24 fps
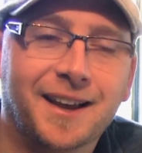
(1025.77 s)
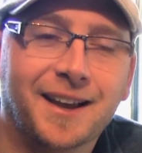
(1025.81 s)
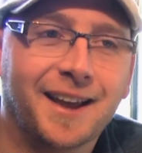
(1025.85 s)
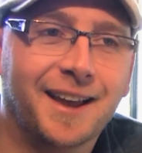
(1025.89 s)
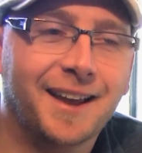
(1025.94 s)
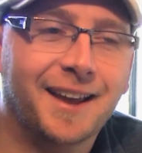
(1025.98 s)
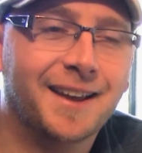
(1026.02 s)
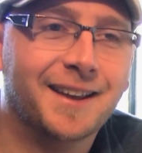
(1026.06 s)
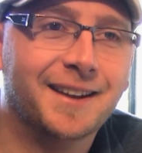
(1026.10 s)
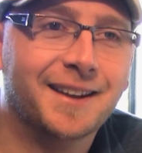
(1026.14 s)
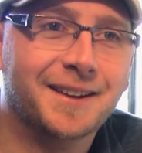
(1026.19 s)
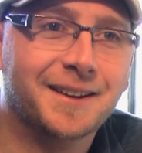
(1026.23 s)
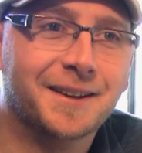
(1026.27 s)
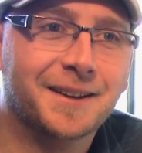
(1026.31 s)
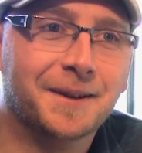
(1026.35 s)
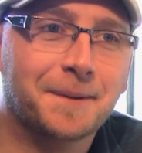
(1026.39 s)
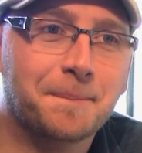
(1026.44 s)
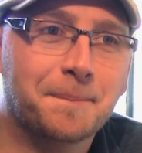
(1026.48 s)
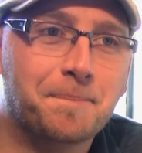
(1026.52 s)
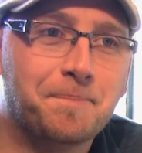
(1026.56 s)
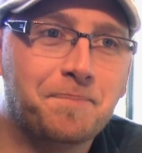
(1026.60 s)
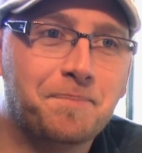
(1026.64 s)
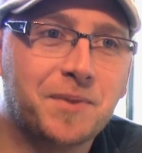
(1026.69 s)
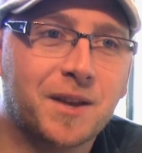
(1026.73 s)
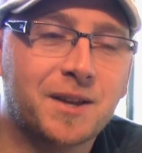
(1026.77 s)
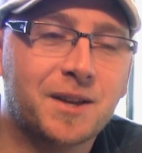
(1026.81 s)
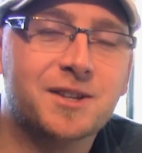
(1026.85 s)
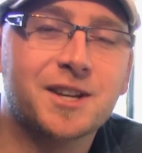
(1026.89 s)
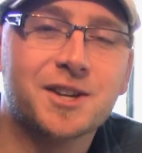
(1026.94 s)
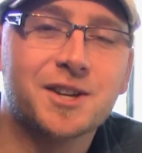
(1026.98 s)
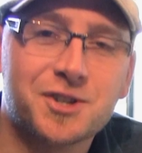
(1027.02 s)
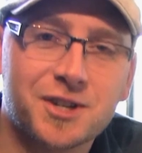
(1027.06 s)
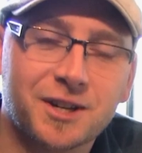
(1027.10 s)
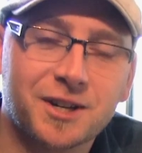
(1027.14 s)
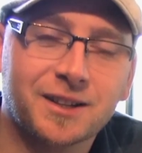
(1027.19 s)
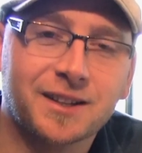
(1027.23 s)
And
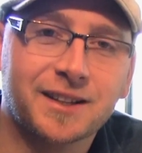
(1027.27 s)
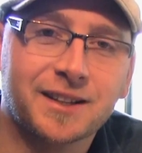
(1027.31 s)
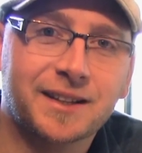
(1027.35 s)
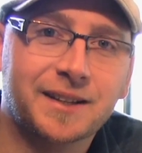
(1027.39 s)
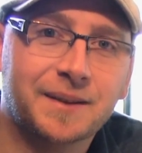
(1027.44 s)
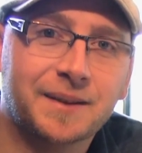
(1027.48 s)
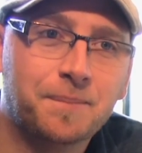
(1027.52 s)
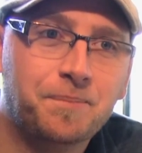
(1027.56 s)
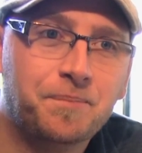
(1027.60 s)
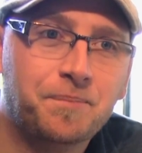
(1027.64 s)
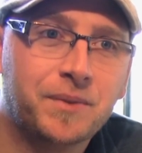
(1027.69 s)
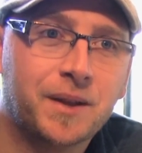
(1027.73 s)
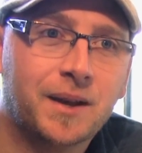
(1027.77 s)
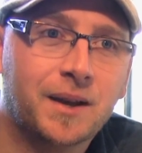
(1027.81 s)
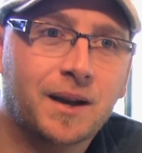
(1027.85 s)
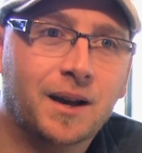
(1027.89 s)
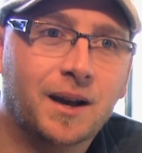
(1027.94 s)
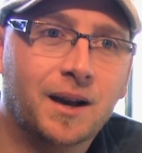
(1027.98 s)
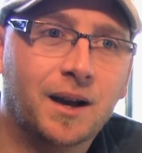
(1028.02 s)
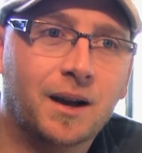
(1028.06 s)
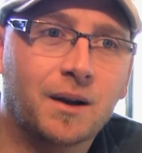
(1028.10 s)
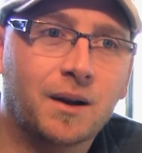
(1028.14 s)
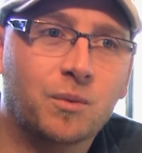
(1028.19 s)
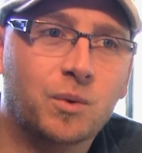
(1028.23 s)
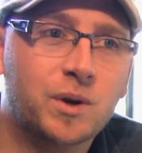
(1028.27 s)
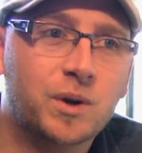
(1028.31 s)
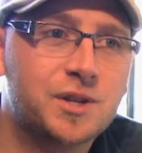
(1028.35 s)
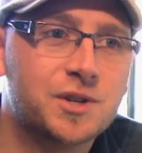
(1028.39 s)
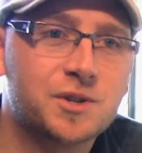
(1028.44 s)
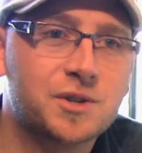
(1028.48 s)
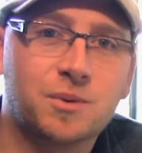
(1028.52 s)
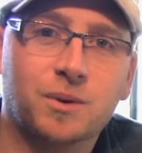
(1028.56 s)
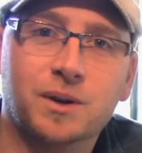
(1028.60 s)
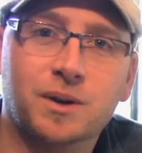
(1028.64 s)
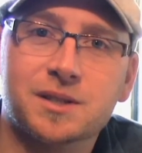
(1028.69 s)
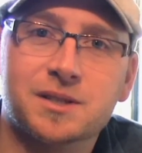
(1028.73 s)
additionally, we
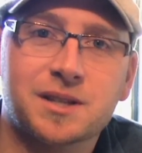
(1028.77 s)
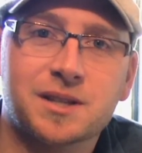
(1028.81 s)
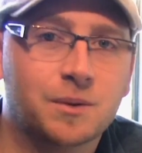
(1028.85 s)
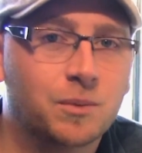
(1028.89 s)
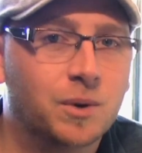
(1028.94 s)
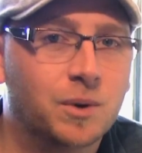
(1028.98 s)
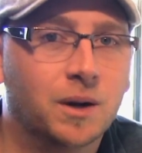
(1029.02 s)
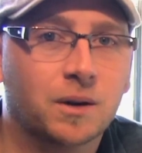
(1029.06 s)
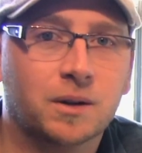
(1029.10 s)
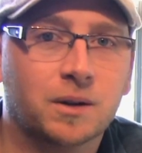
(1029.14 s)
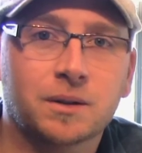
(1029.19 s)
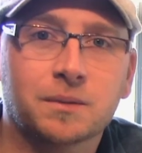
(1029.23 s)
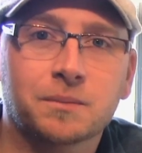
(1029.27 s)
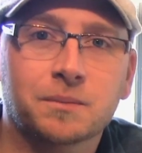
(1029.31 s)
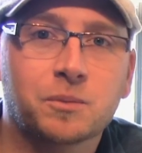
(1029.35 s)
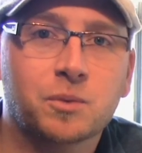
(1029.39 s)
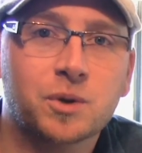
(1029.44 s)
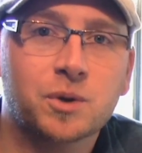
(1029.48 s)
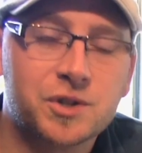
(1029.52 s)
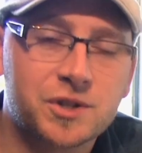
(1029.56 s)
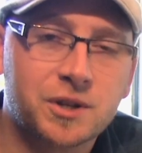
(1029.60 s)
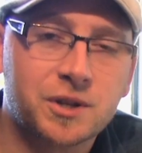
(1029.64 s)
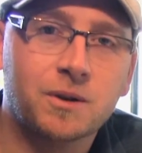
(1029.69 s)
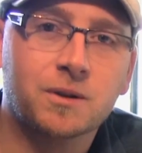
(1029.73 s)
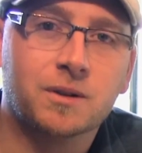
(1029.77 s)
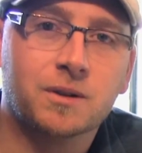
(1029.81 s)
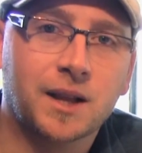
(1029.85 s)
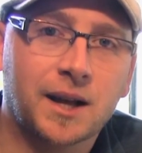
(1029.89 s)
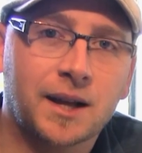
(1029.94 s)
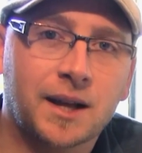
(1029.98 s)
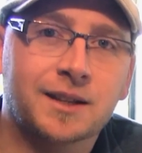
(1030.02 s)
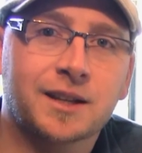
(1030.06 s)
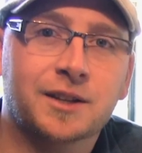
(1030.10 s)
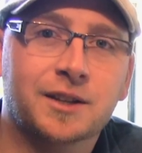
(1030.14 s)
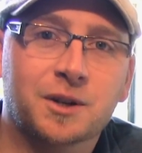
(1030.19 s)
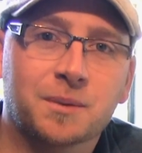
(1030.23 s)
just want to say welcome. We're so
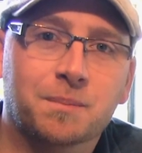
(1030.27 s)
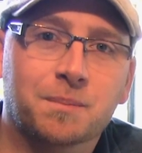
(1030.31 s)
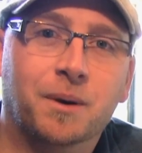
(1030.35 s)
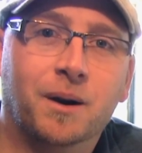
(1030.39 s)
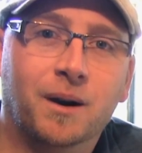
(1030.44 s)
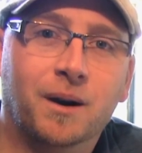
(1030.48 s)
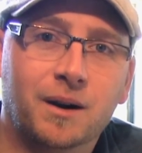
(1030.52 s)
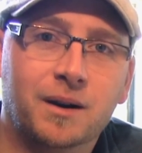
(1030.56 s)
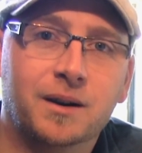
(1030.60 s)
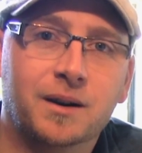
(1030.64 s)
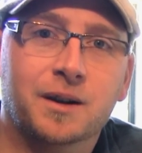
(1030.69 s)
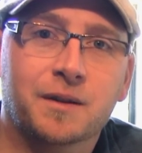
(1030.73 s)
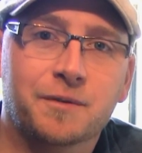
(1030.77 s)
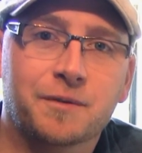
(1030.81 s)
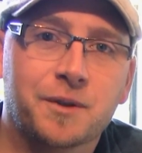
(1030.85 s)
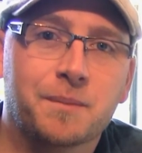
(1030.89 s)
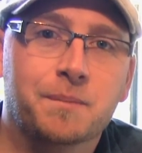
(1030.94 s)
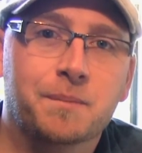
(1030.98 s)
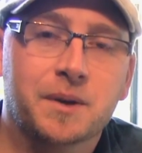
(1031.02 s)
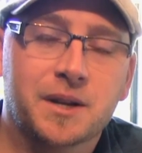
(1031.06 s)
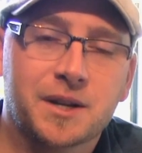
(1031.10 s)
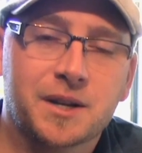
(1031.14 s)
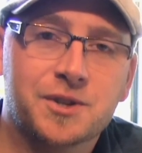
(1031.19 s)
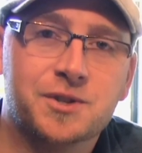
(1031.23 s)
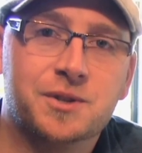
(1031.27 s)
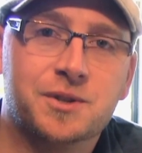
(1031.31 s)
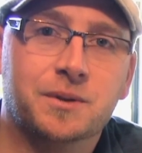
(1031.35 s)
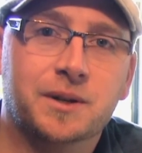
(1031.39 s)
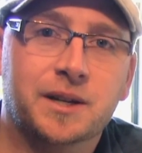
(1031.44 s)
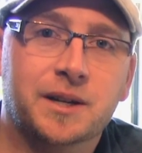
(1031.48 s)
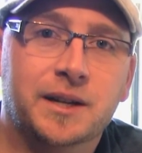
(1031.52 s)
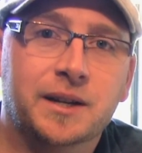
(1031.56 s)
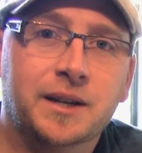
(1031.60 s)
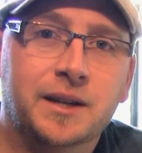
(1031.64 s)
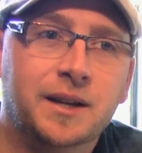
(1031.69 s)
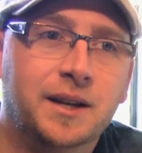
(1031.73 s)
glad that you're part of the
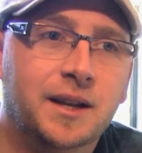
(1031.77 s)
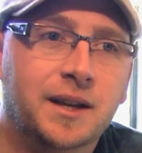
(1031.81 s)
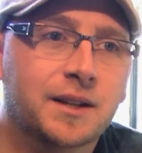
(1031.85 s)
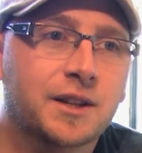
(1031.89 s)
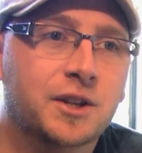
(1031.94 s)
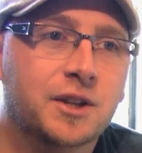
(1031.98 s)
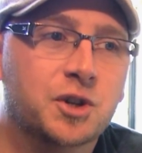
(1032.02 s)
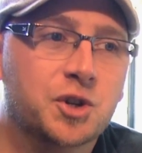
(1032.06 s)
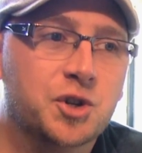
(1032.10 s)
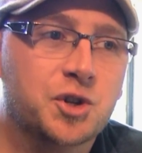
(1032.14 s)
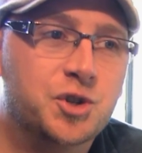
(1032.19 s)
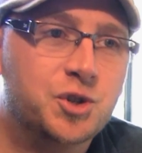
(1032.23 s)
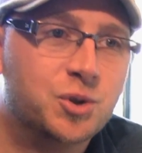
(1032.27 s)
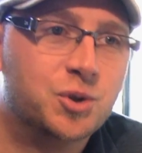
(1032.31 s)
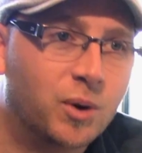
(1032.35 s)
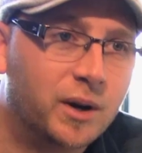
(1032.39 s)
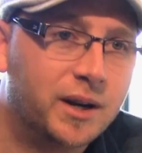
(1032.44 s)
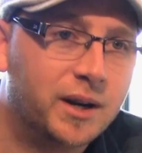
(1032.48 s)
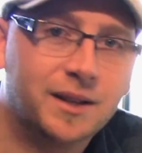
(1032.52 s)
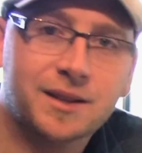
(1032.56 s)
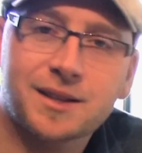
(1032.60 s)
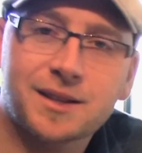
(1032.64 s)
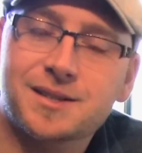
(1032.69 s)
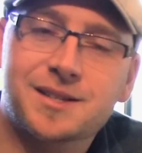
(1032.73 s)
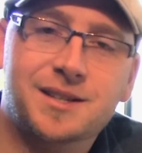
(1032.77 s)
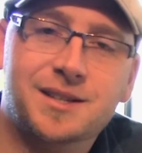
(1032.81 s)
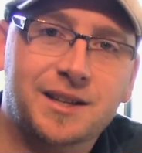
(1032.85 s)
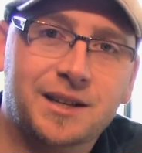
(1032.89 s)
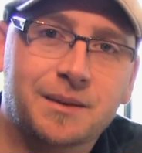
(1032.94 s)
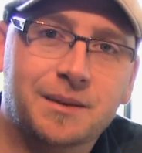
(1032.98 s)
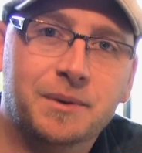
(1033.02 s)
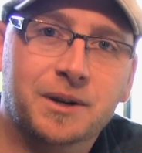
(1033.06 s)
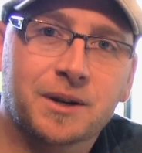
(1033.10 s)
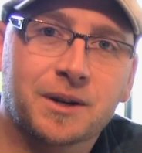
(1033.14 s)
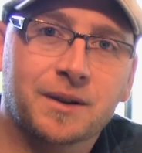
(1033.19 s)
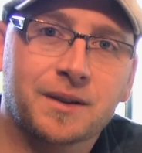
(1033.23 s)
ministry and that you're joining the
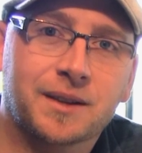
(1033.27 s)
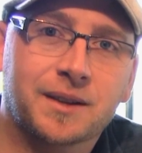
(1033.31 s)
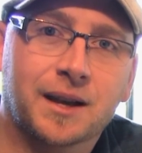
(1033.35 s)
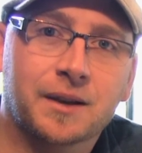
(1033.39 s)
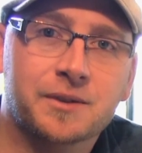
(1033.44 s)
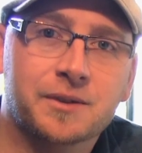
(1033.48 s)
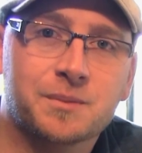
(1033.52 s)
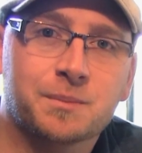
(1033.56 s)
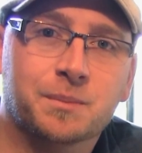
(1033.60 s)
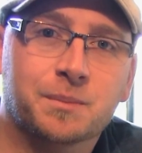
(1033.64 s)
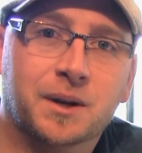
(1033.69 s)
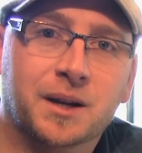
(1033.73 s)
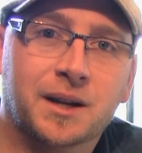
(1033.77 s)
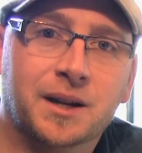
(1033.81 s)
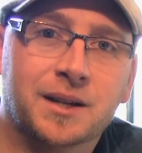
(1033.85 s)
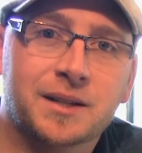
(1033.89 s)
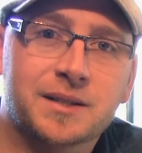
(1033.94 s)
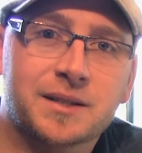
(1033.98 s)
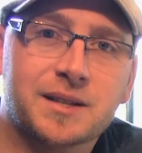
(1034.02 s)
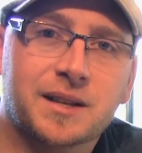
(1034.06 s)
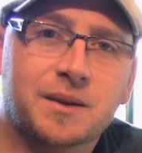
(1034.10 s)
team here at Thousand Pines.